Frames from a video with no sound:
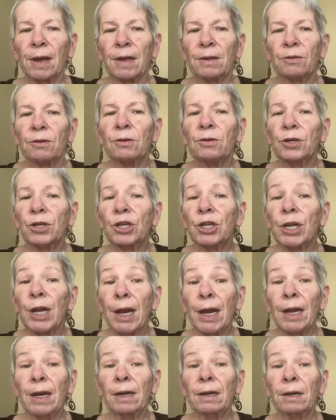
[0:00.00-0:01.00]
to
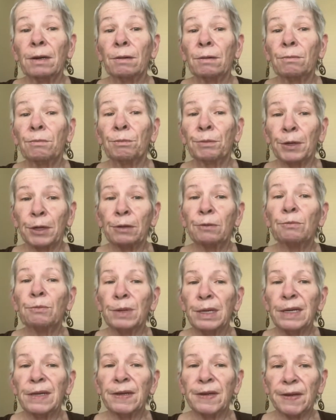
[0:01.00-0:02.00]
share what
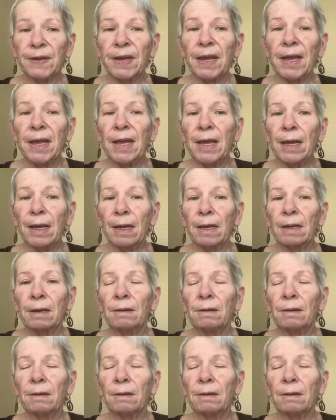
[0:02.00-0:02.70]
we see,